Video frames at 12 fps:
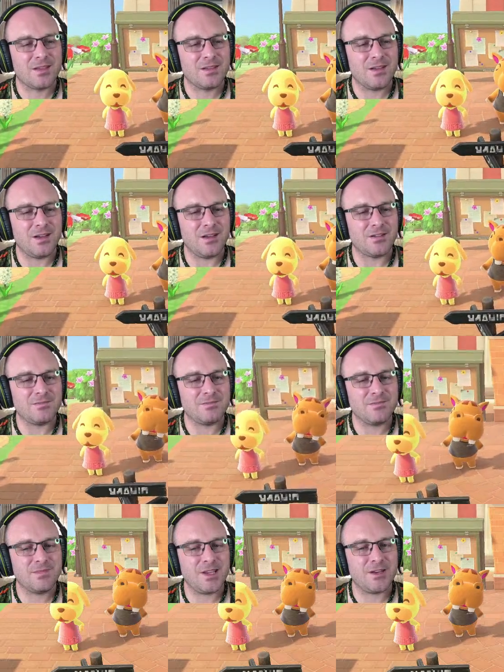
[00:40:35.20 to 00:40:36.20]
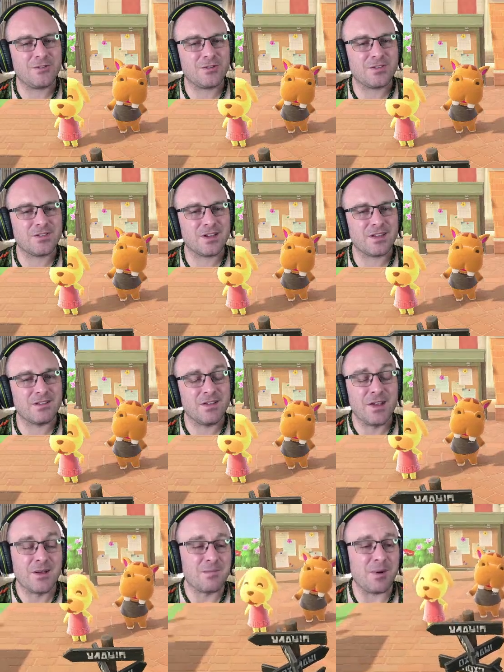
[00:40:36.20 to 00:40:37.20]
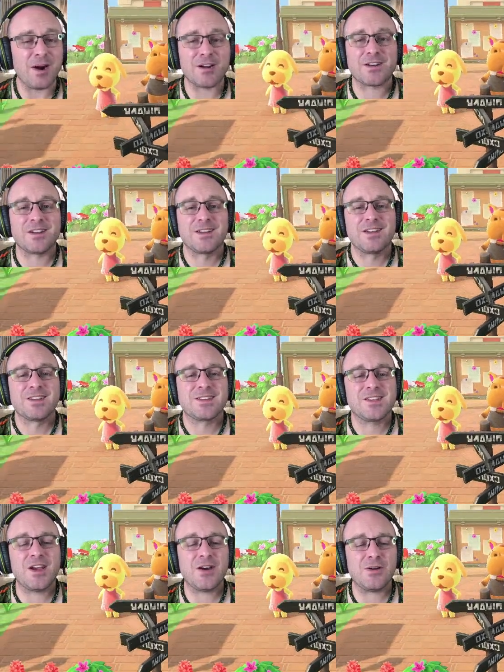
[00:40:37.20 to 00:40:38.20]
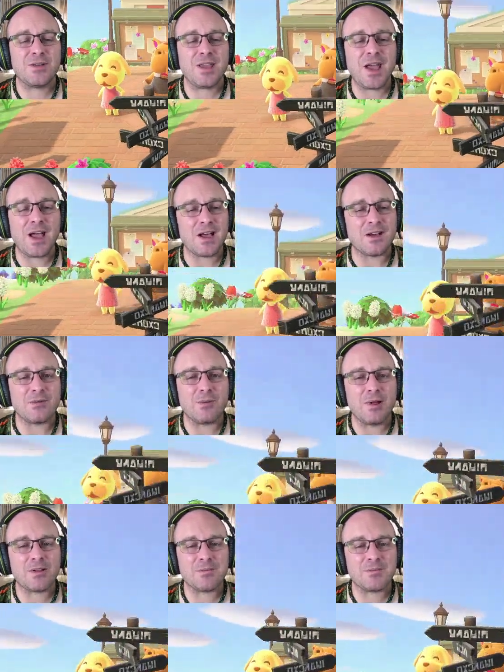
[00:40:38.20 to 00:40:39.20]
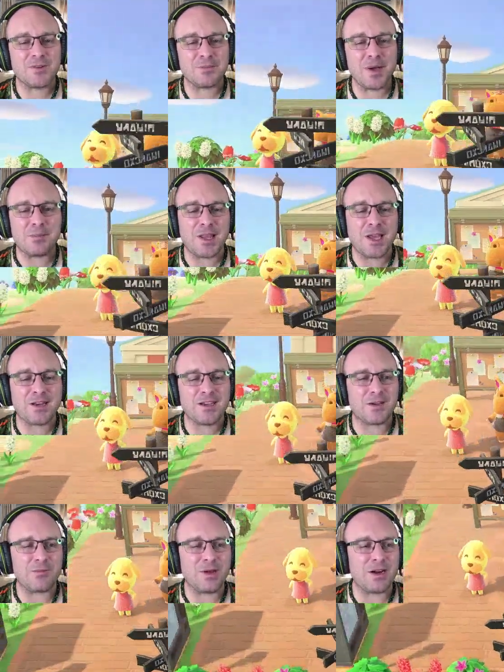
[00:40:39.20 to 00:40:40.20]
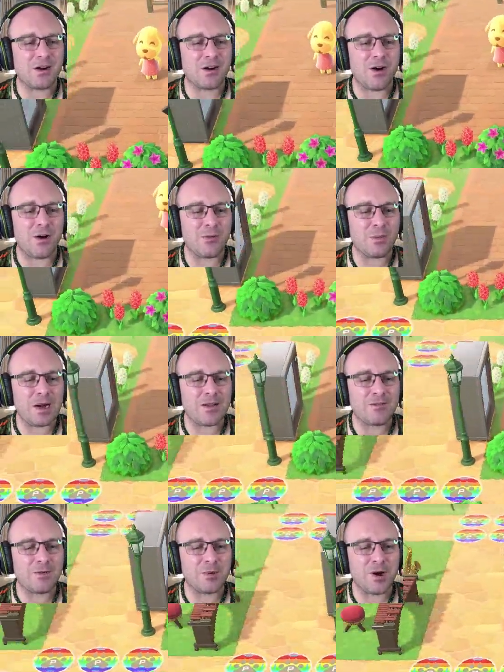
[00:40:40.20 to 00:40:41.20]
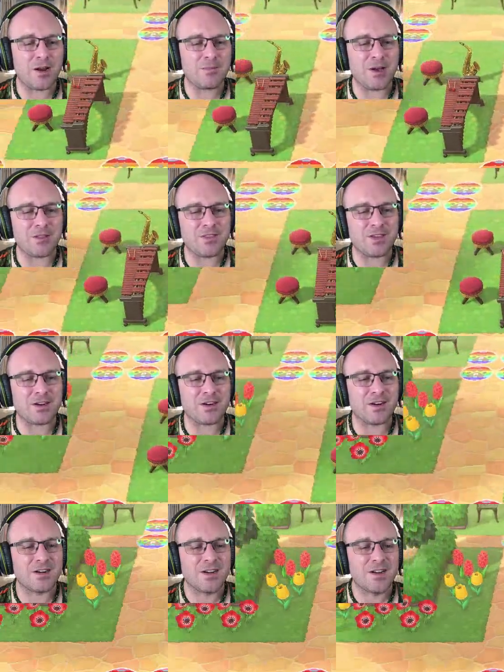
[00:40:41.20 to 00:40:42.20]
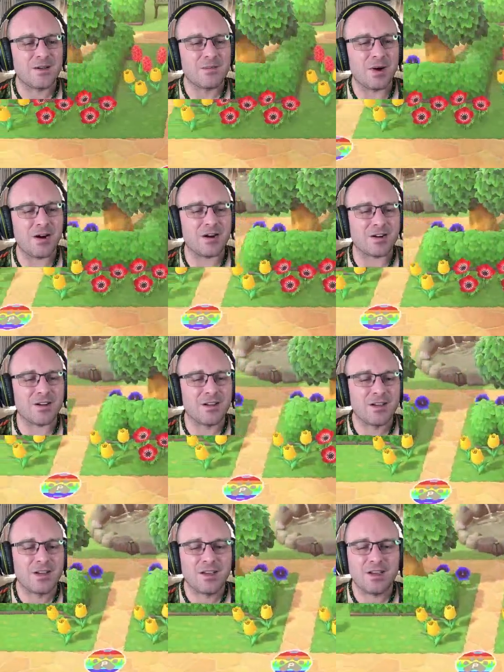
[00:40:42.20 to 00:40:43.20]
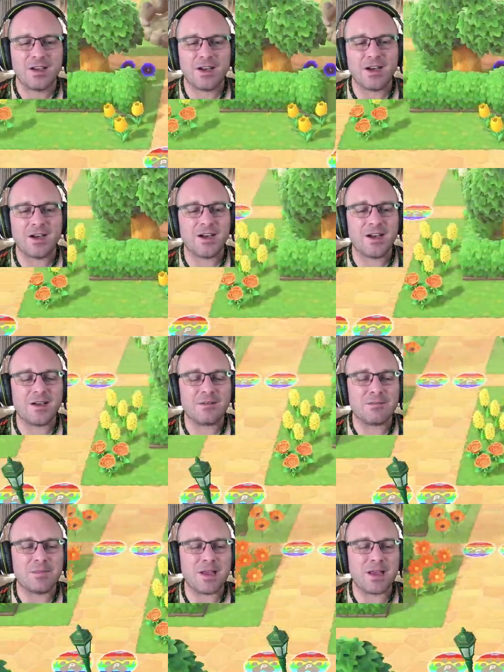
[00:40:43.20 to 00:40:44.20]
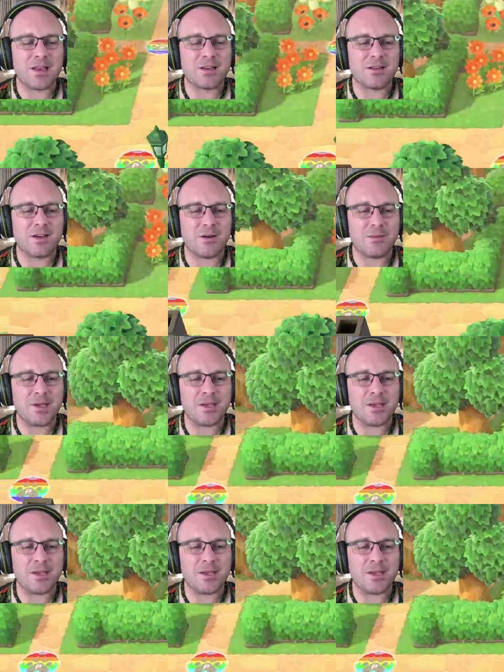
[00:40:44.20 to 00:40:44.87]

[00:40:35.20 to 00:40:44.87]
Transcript: Huh, interesting. Bark! So, yeah, welcome to Puplandia. We are all ready for Pride Month here. Bark. Um, and I'll be...